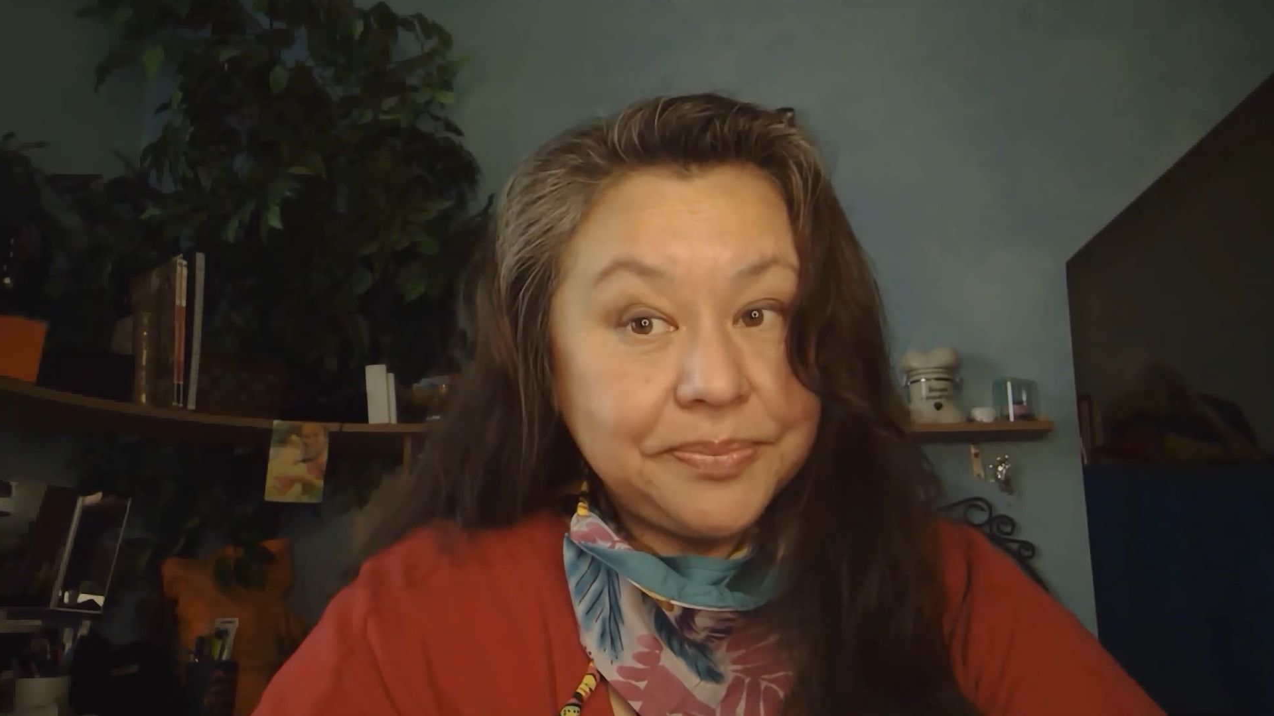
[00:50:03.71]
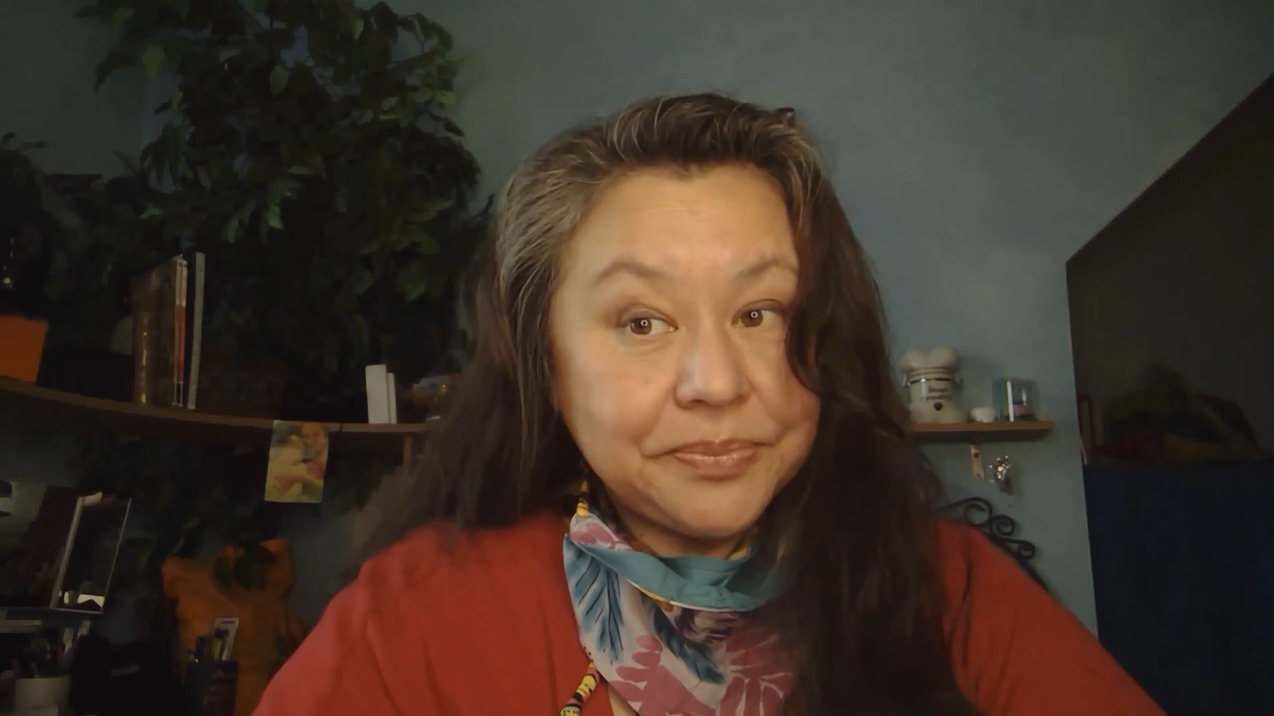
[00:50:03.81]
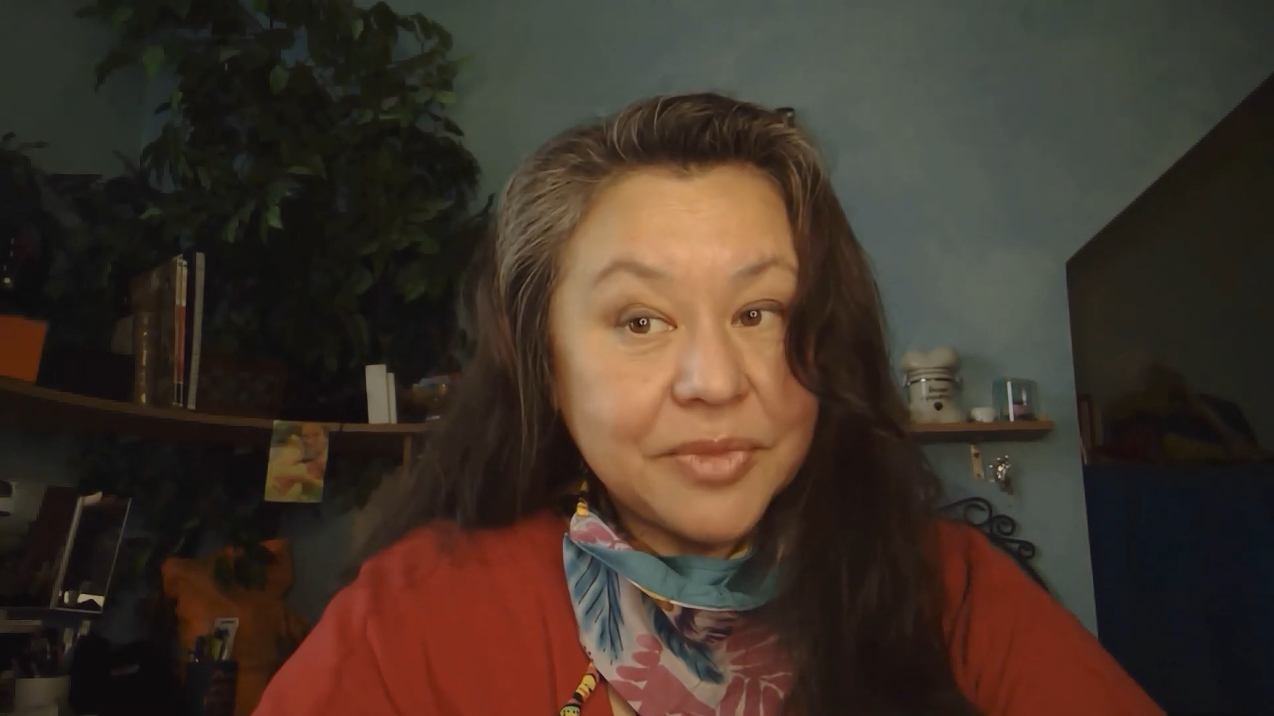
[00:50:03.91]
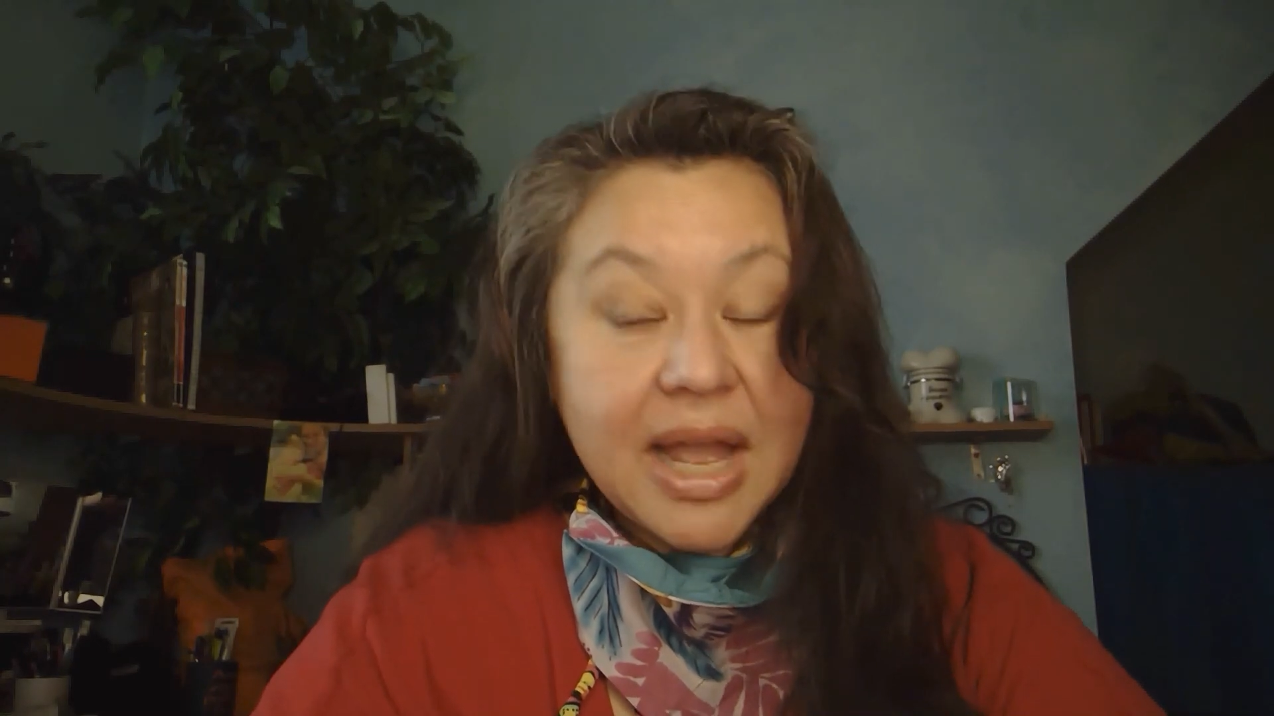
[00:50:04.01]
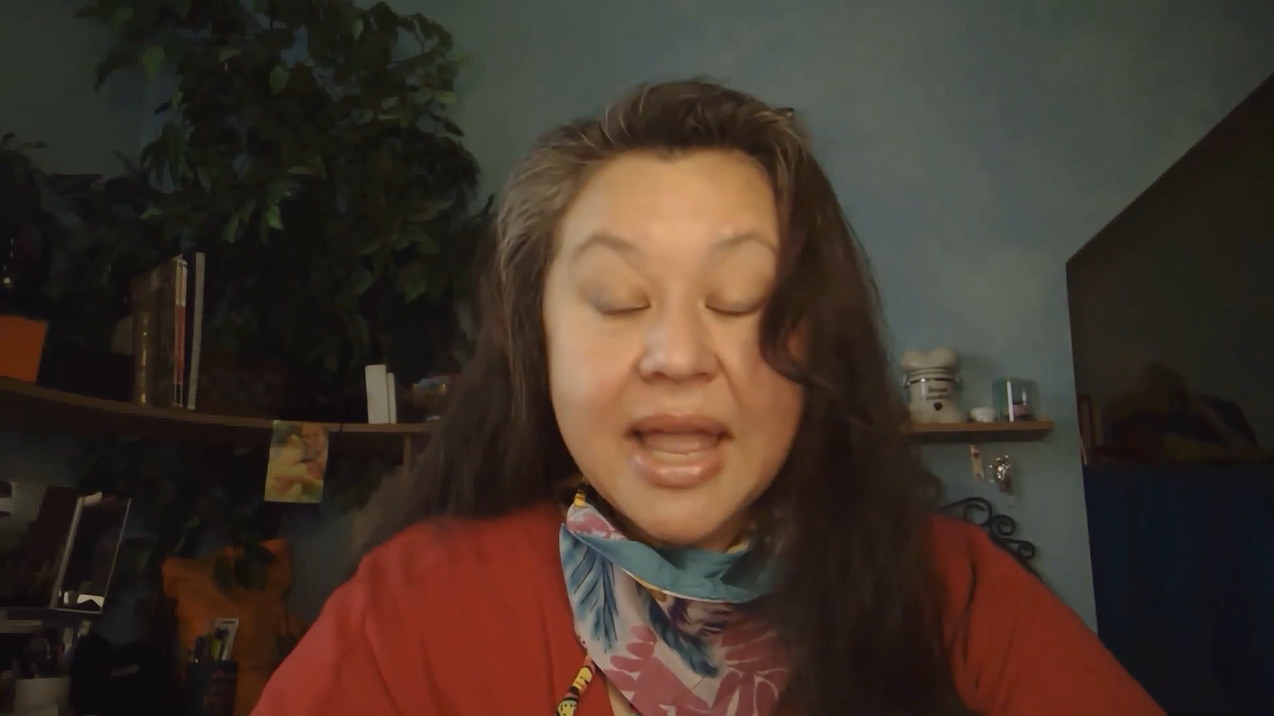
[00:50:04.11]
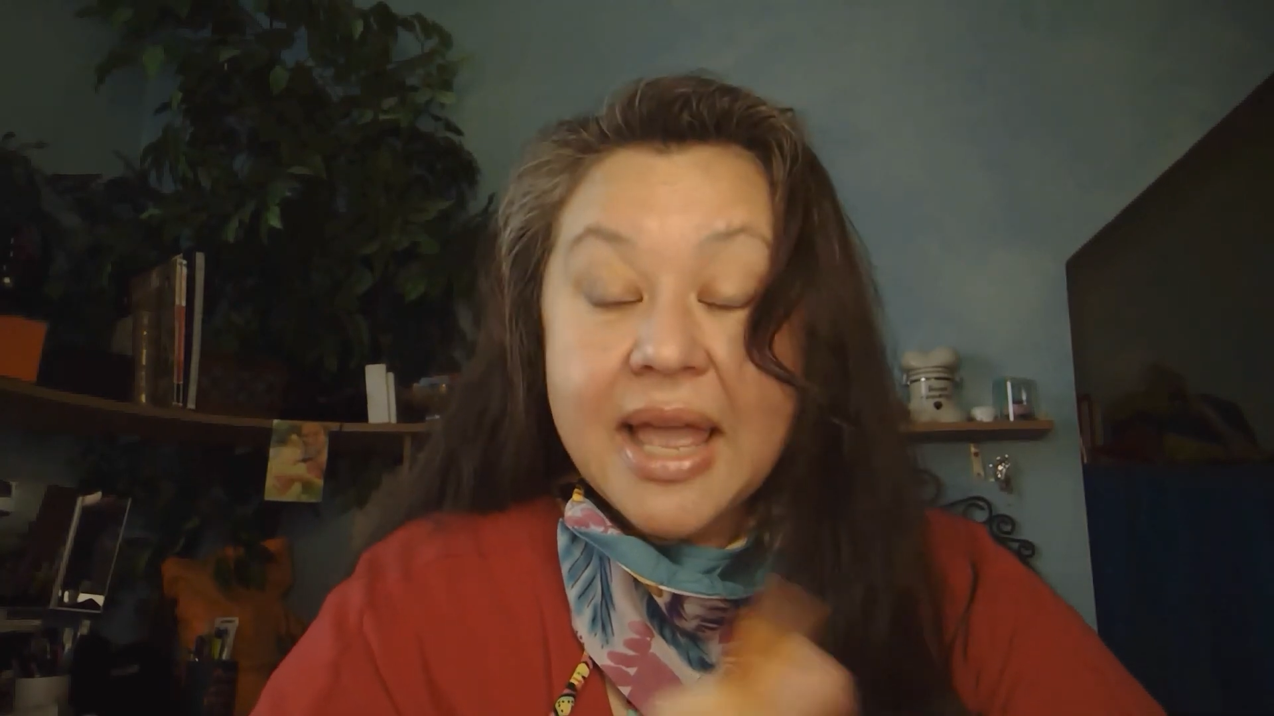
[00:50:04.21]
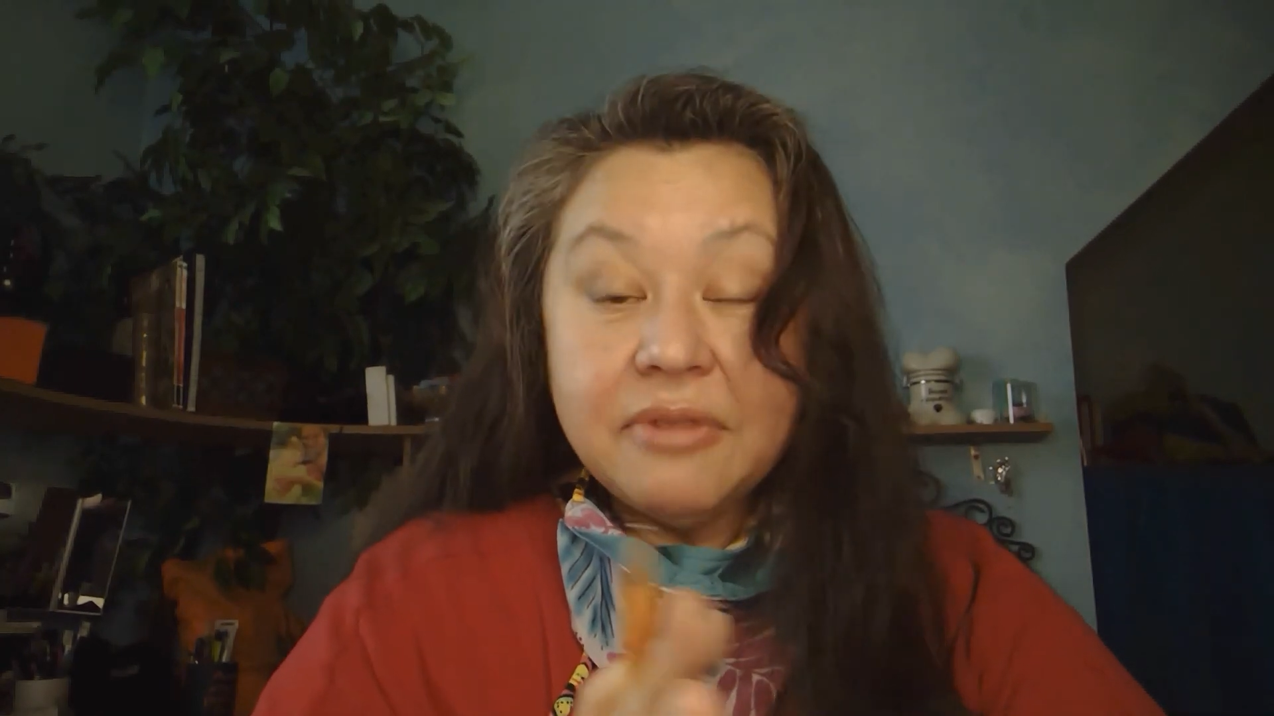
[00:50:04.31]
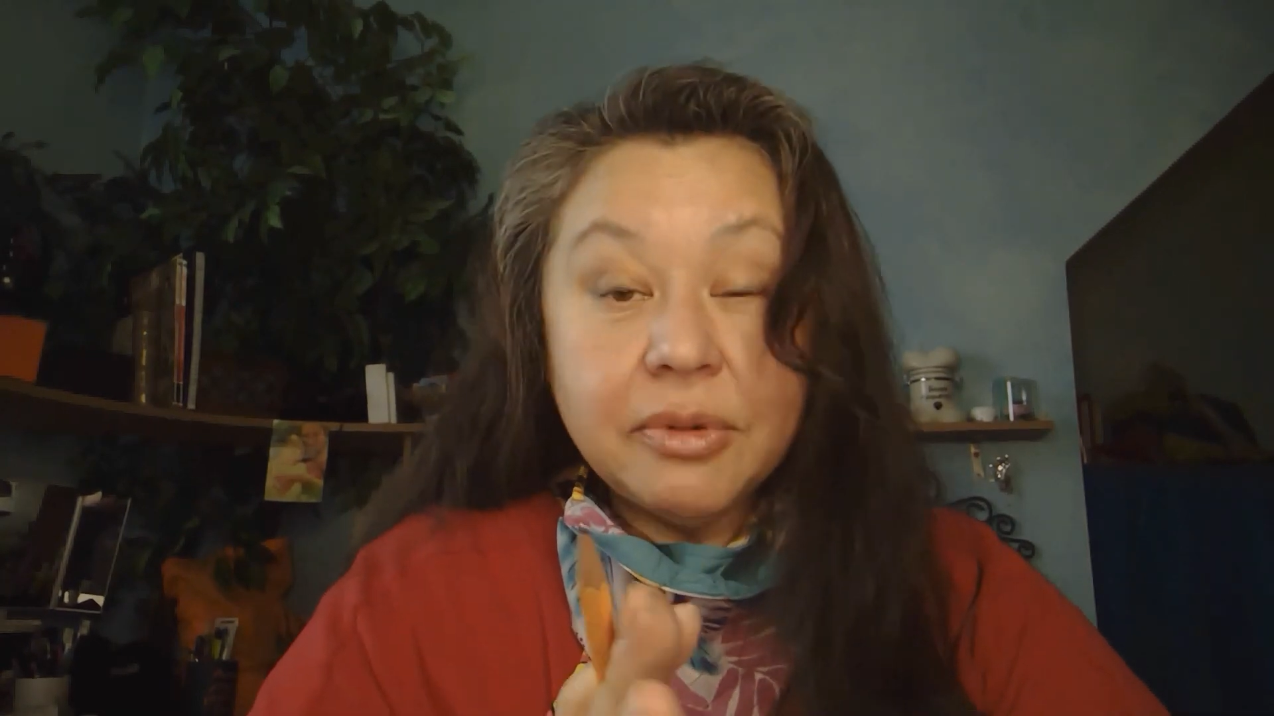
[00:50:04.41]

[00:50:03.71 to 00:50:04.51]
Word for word: I could be wrong.